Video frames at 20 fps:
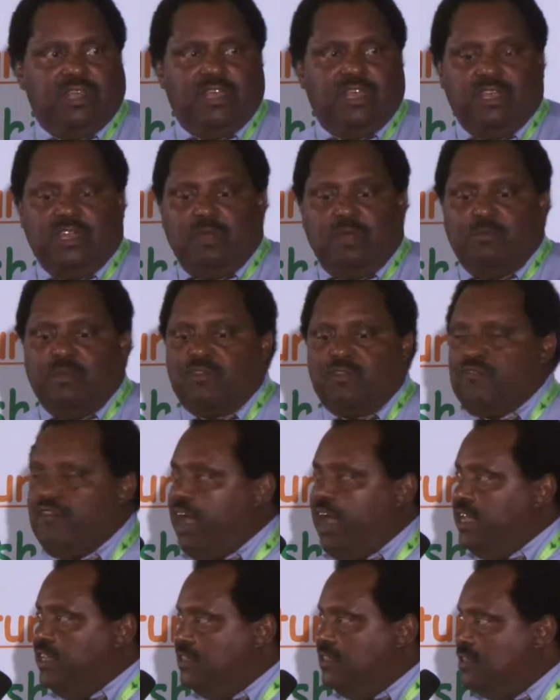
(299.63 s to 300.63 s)
a number of
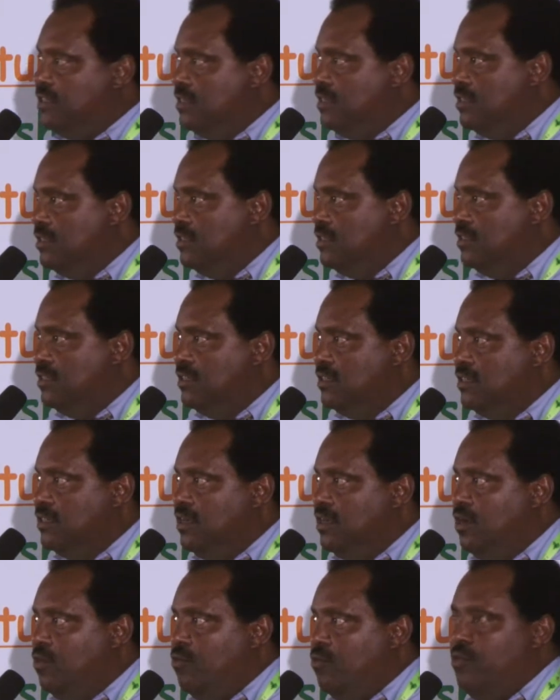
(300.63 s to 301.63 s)
eyes.
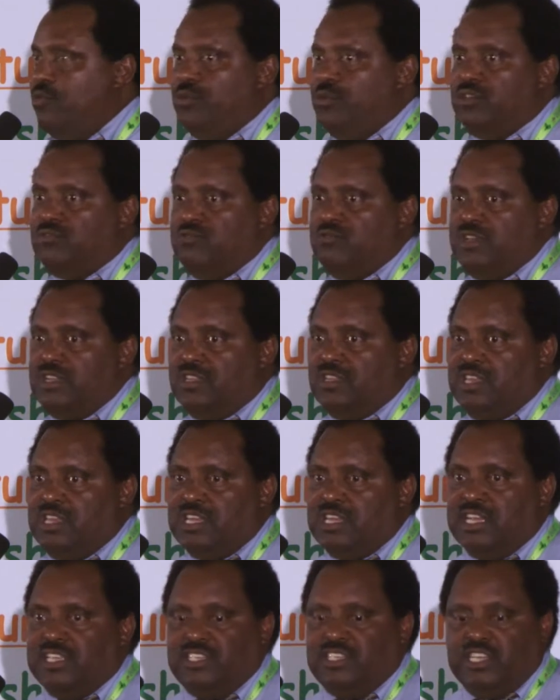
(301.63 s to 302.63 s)
We want to
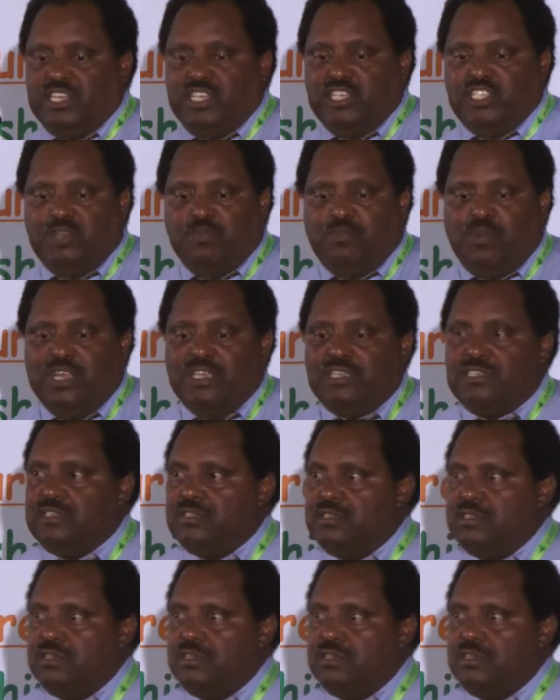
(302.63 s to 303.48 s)
integrate the disciplines,